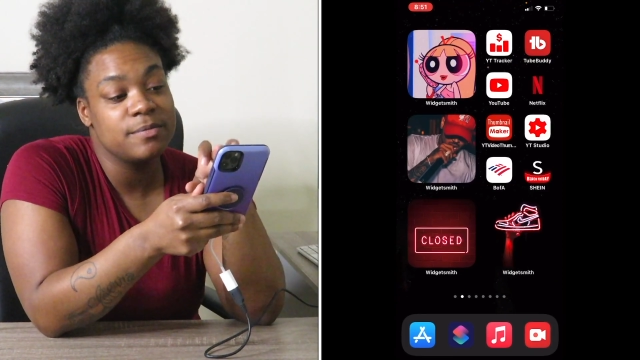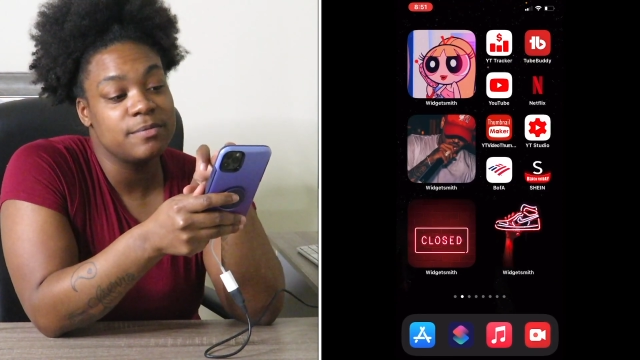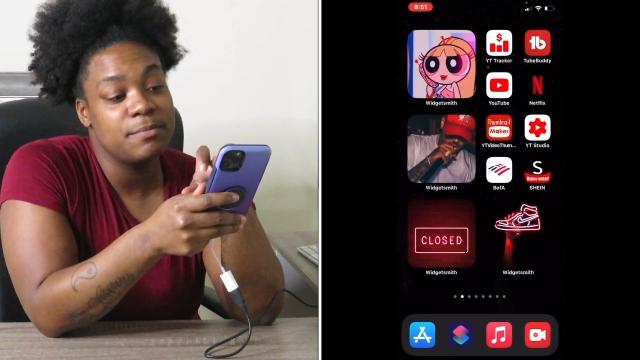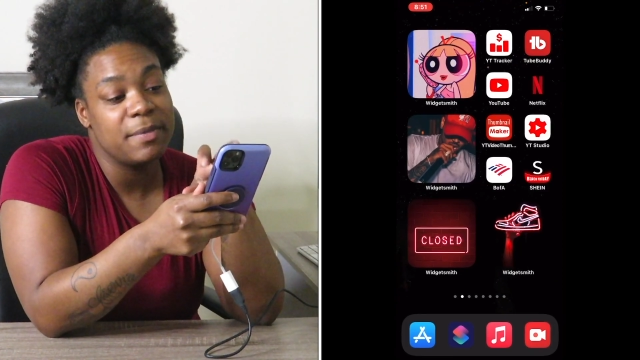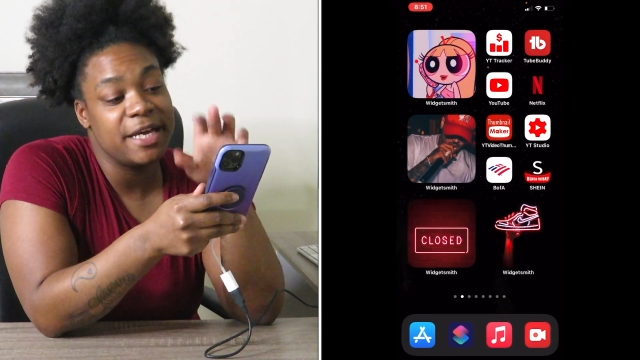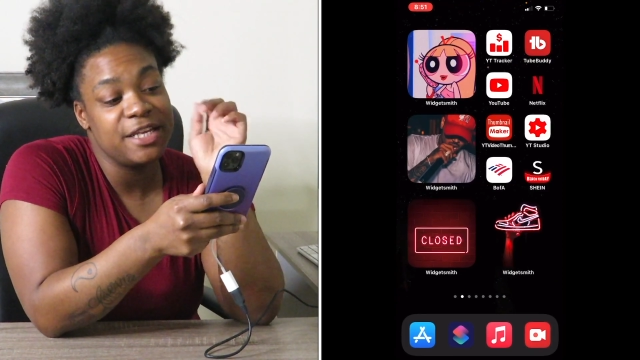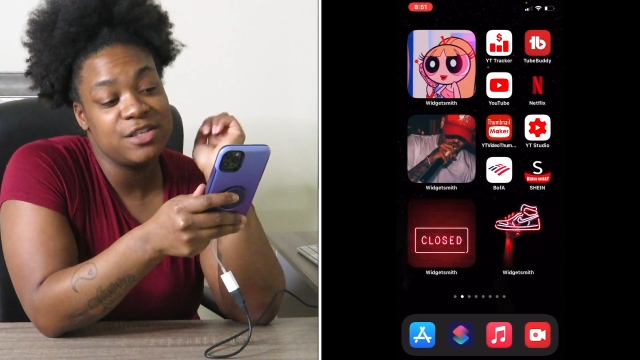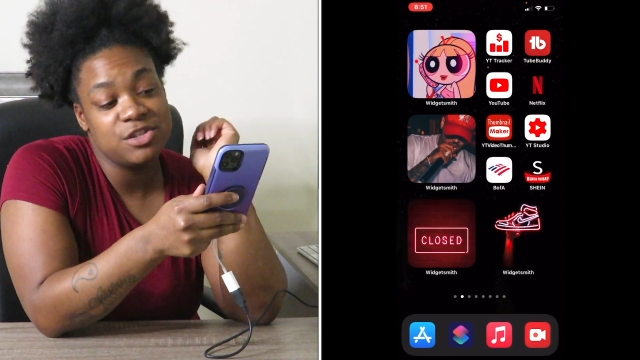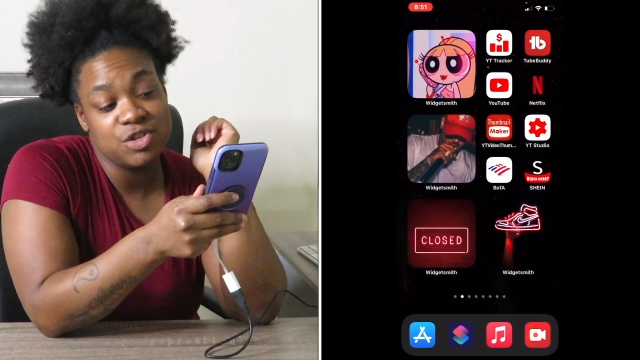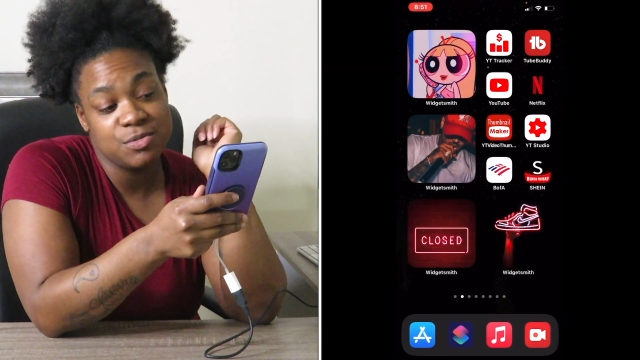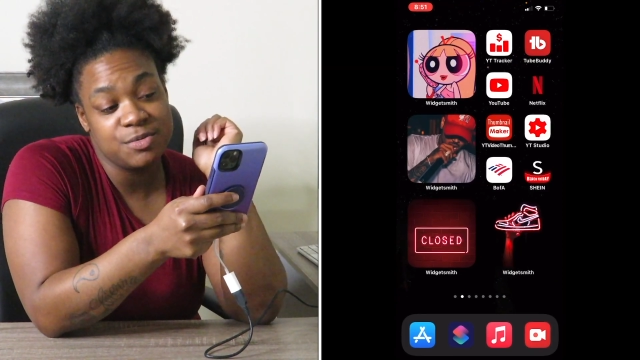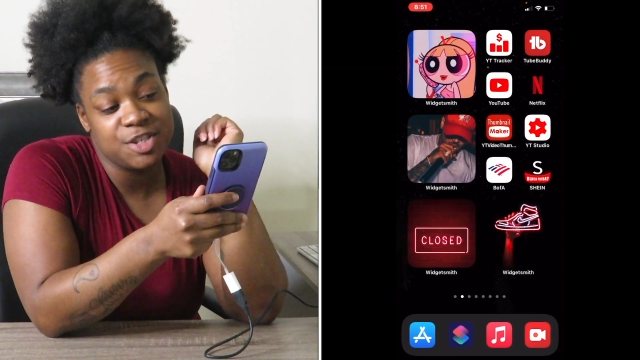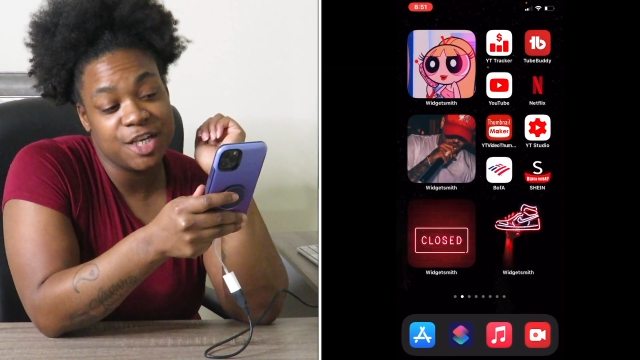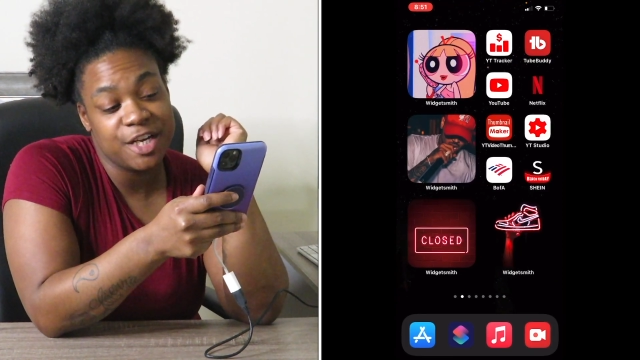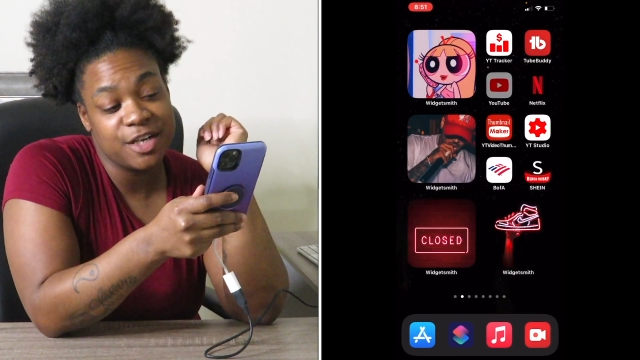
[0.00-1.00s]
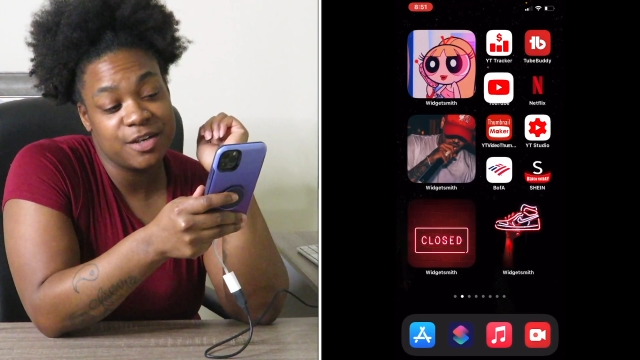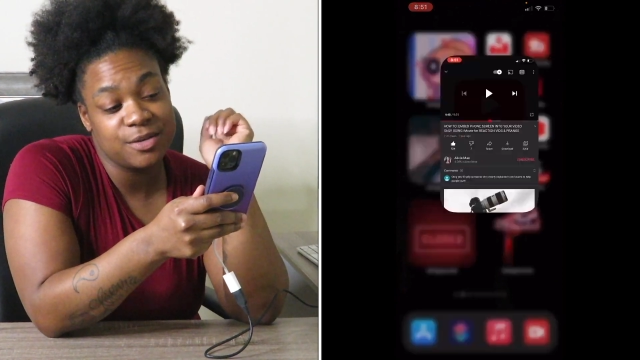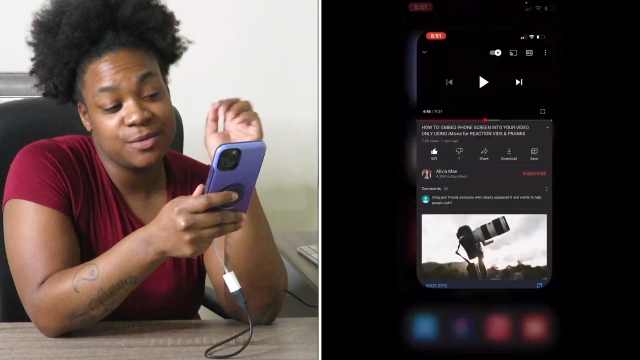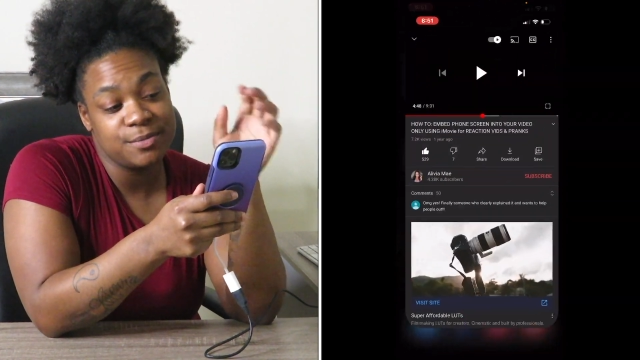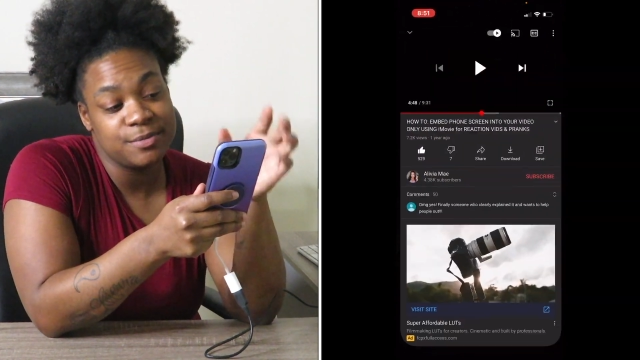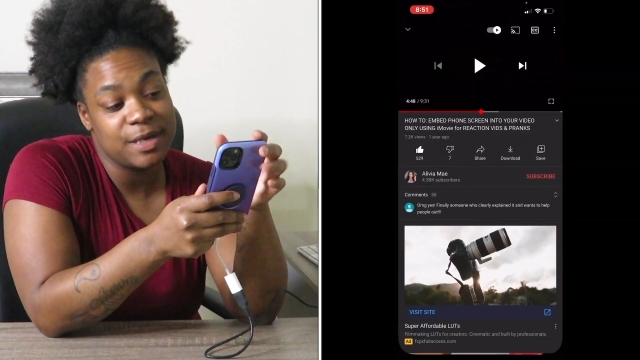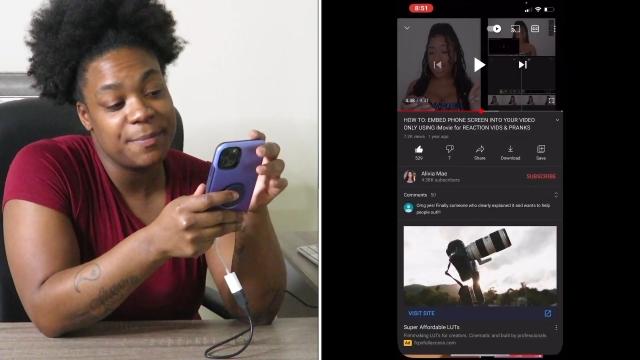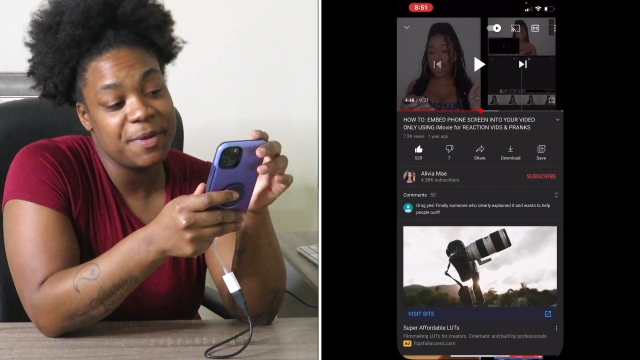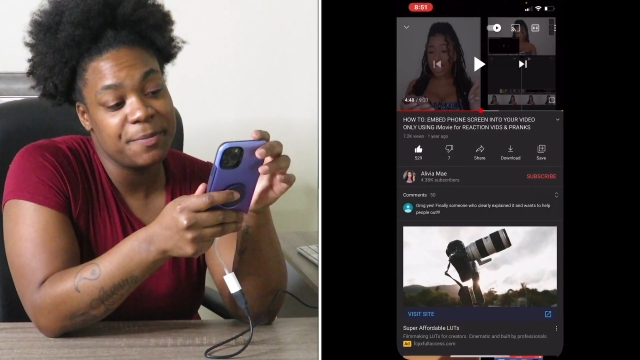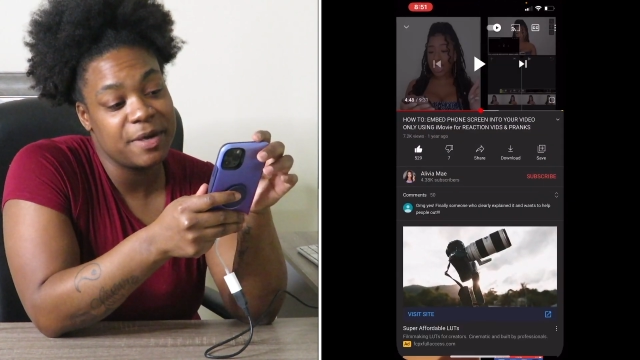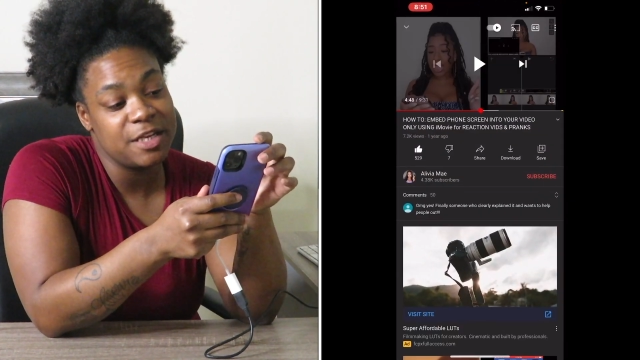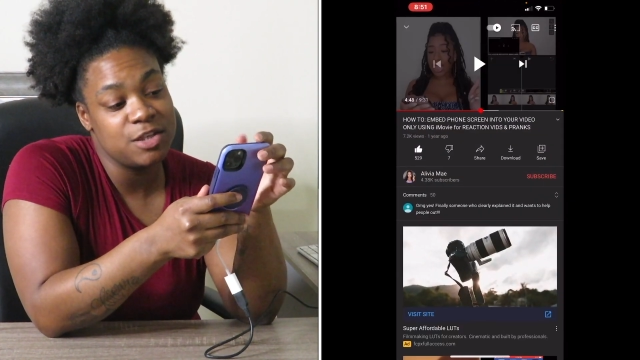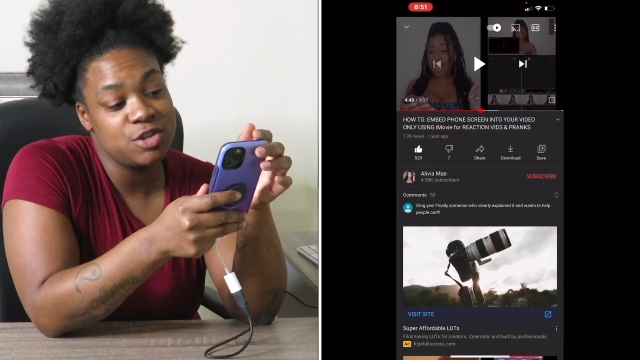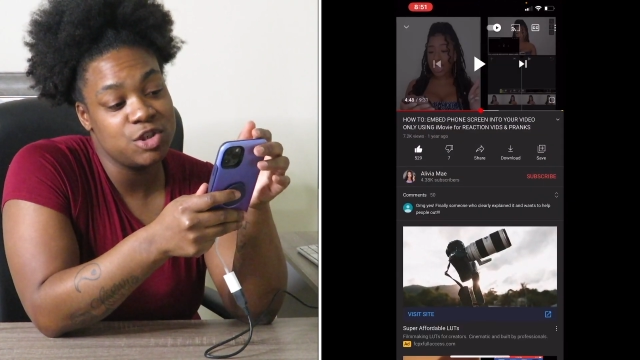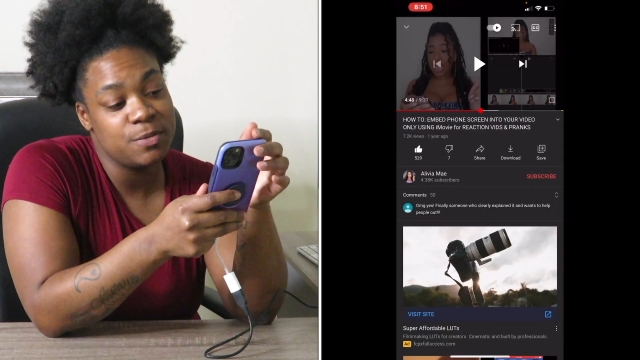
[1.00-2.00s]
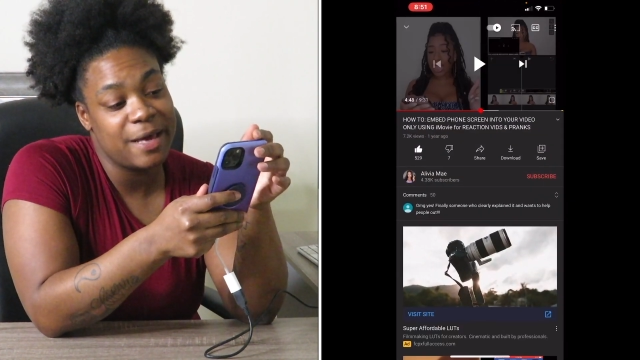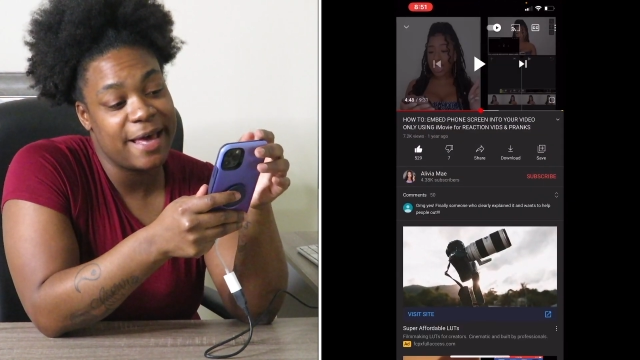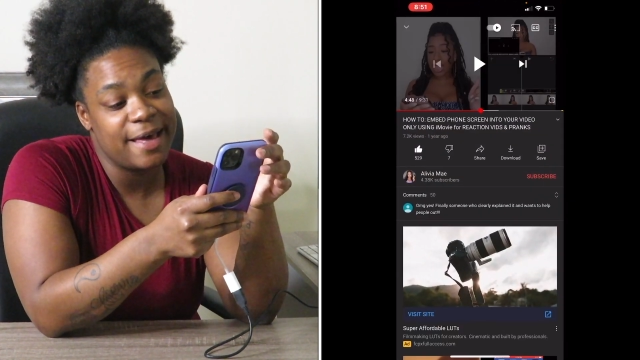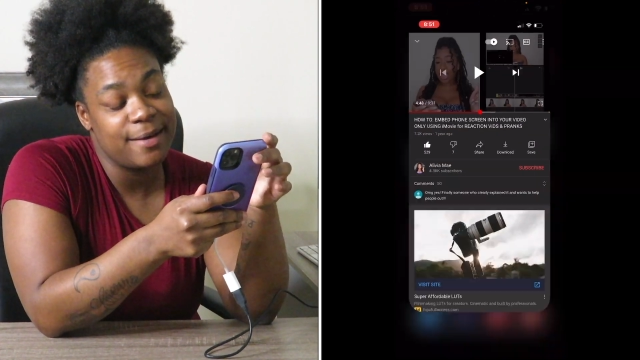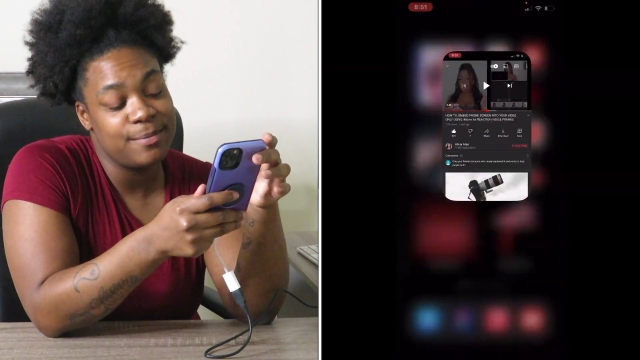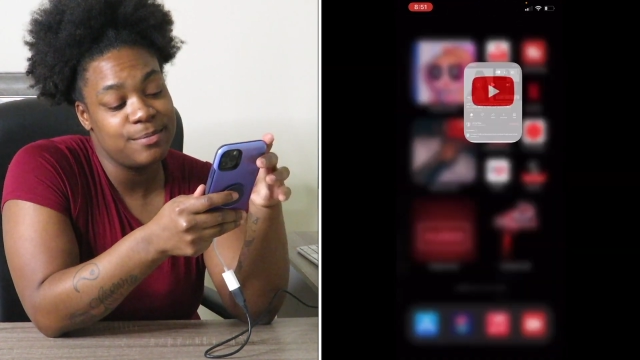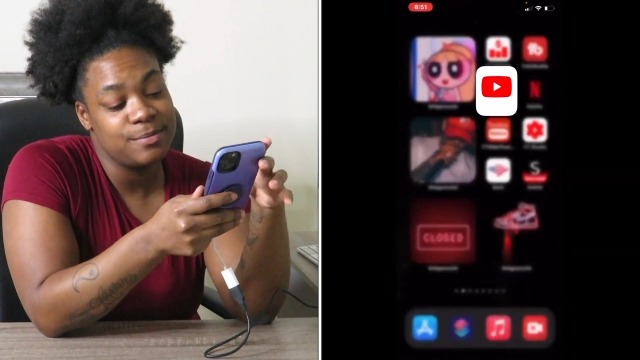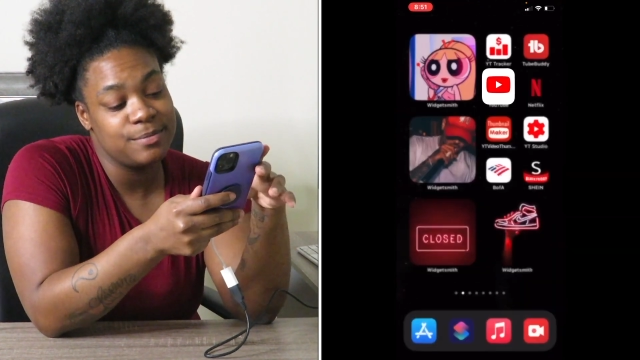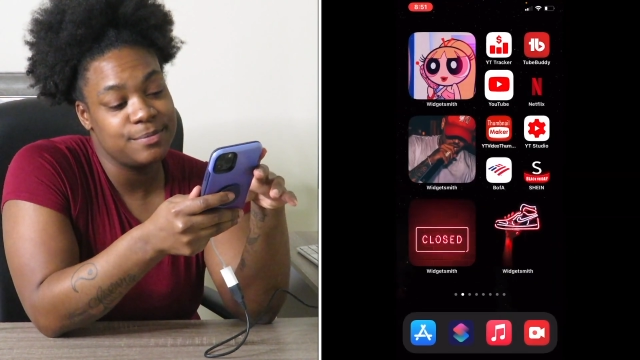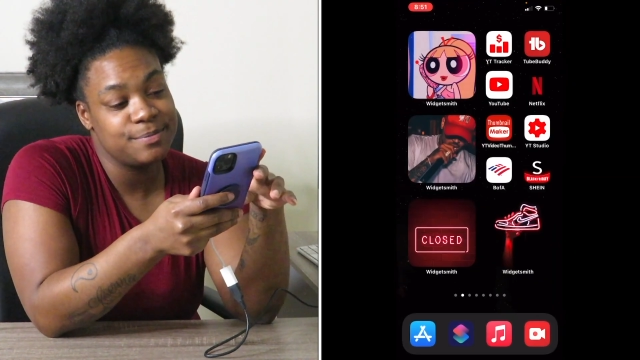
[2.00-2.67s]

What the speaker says: my YouTube app,